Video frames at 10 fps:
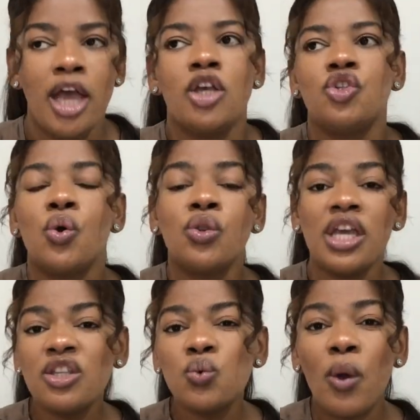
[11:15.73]
So
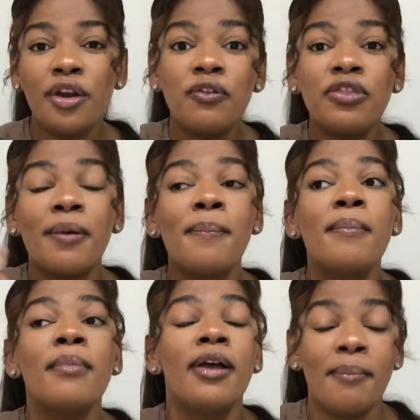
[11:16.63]
that's one of the
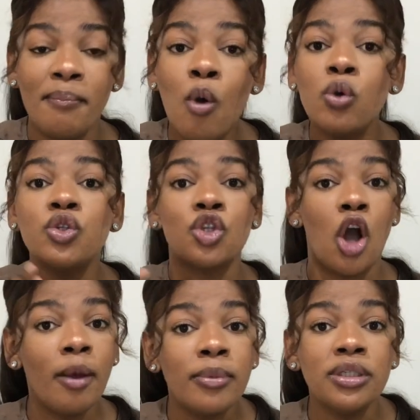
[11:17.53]
most
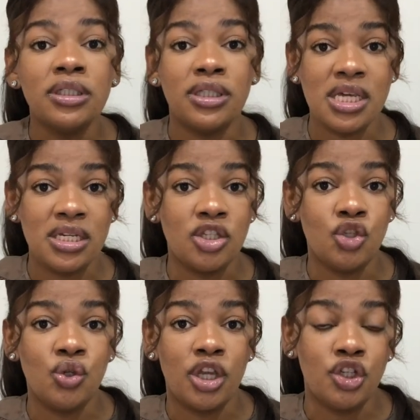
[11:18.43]
common things
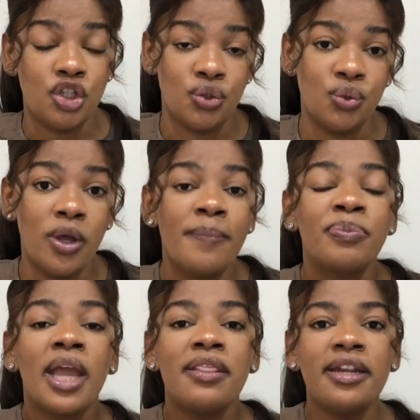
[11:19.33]
you can do.
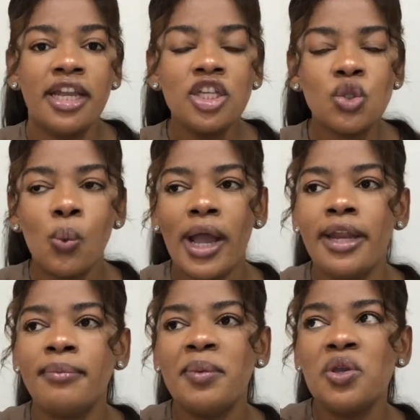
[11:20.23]
The next
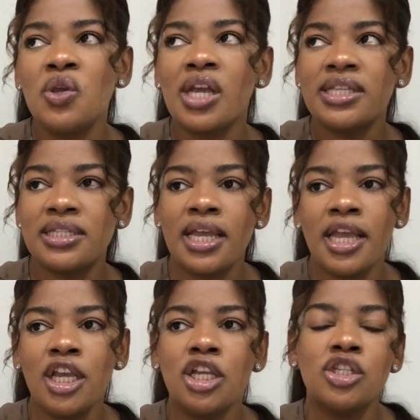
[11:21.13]
one maybe you can
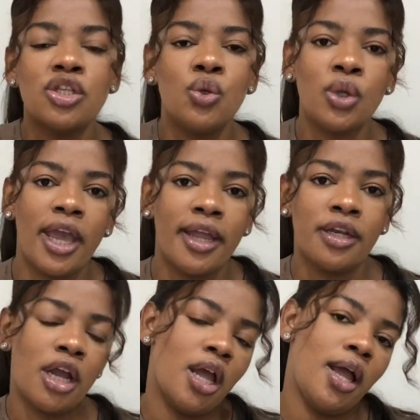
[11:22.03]
say is you
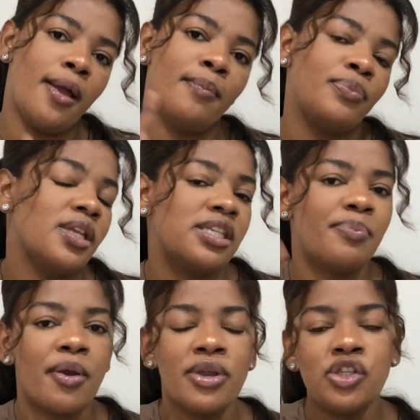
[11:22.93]
can
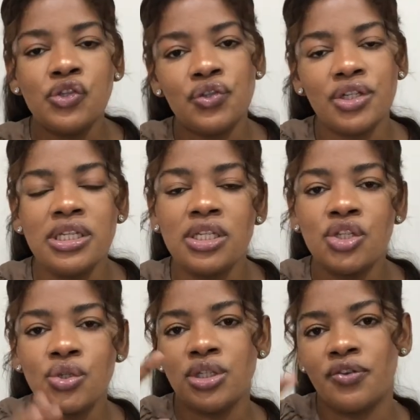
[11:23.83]
separate your students
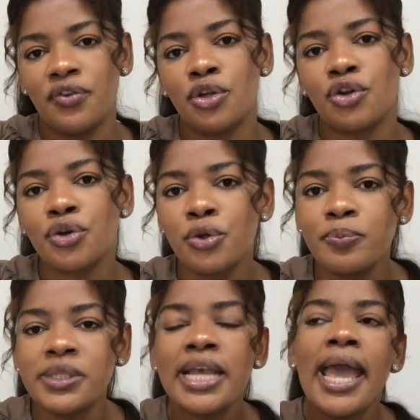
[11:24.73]
into different
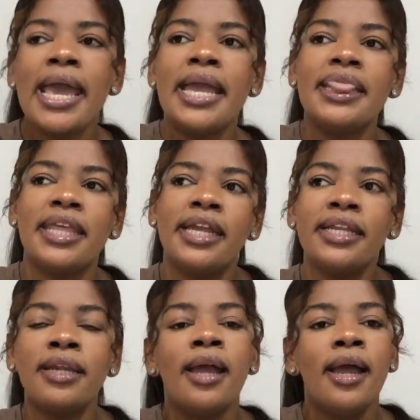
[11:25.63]
groups and
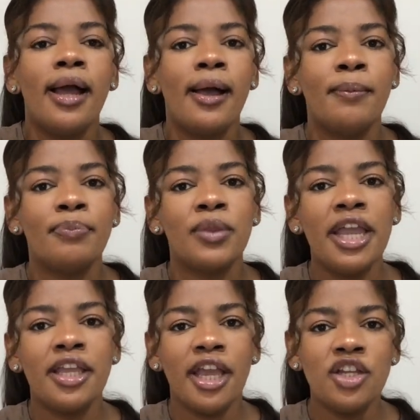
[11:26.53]
then
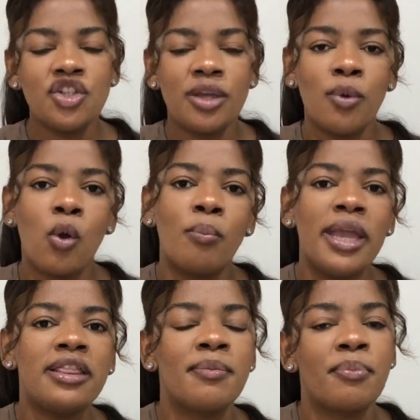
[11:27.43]
engage them or
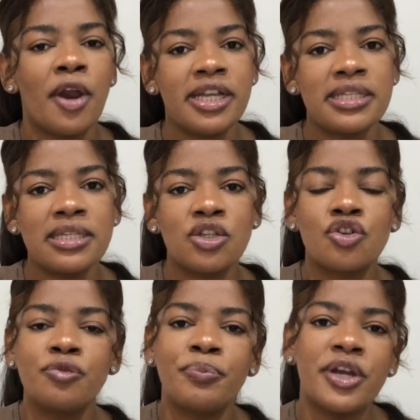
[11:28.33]
make them practice
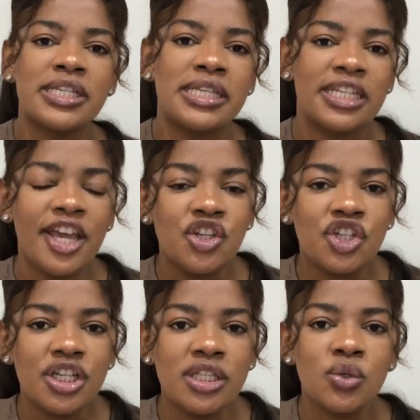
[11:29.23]
group
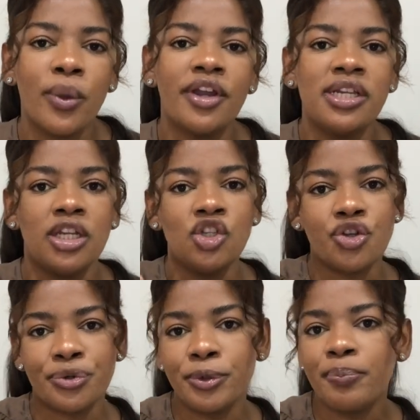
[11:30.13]
presentations, where in each
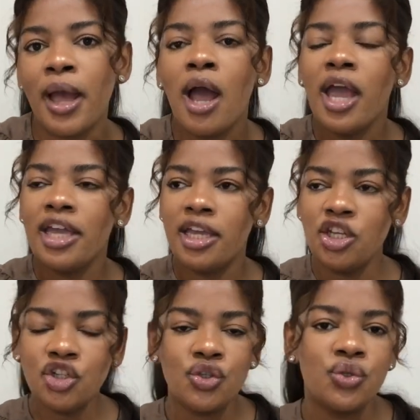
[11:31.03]
group
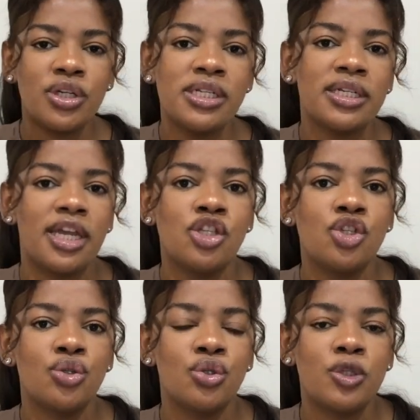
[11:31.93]
each student
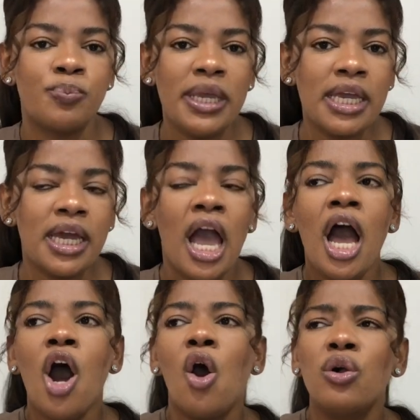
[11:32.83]
gets to speak.
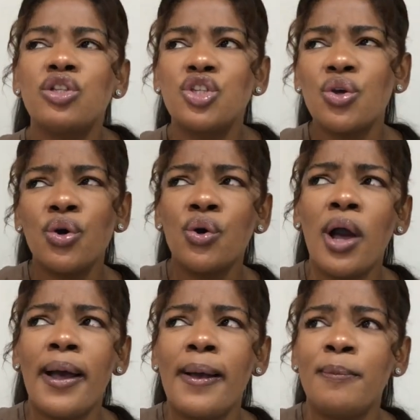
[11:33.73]
Also,
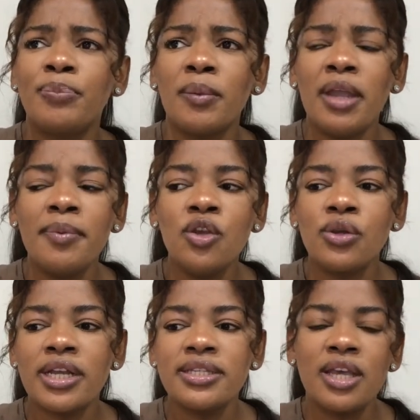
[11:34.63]
maybe you
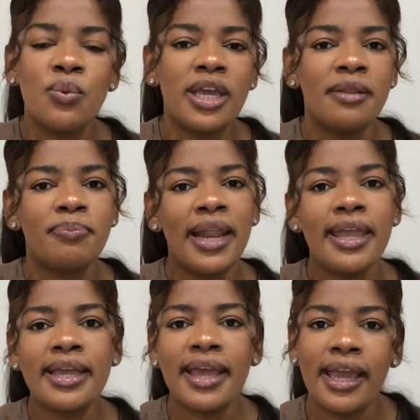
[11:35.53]
can say we can
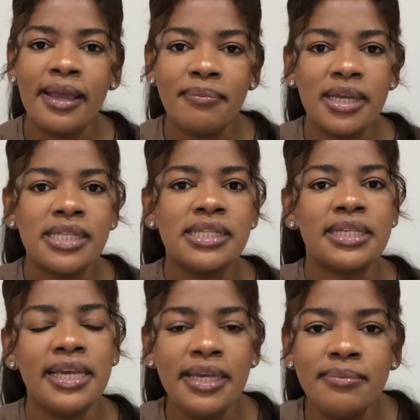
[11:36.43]
play a game in
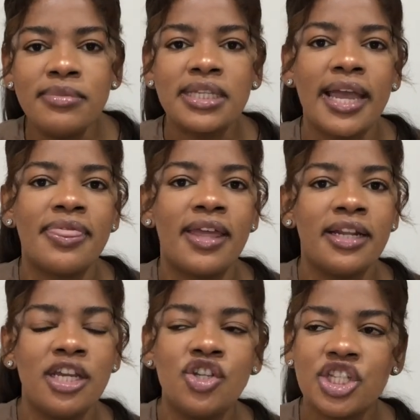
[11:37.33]
teams and
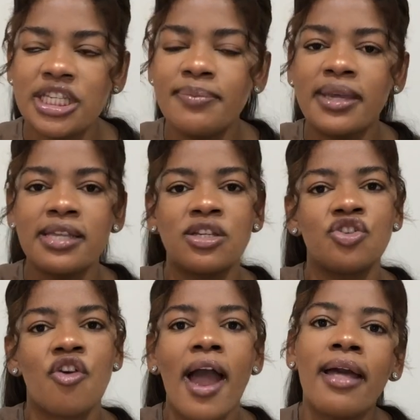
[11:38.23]
then each team gets a
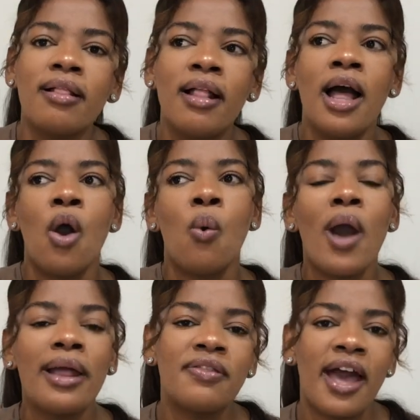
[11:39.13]
trial
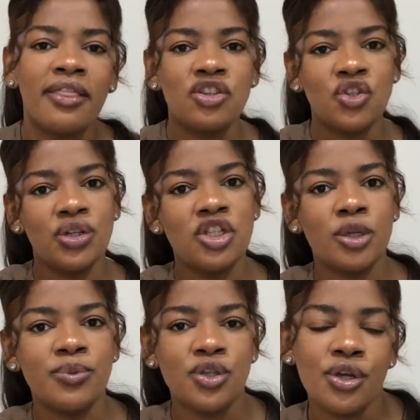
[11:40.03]
while the other students
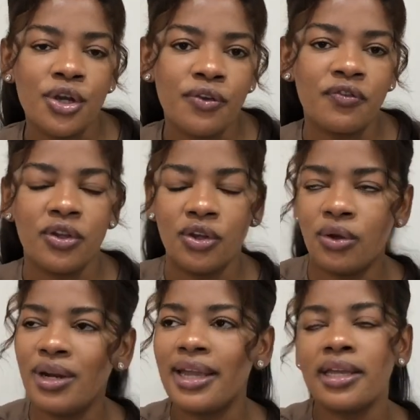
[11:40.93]
observe, you
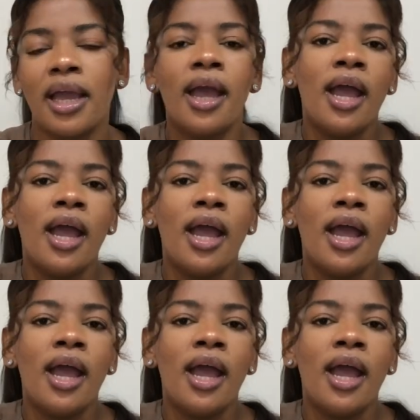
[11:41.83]
know, like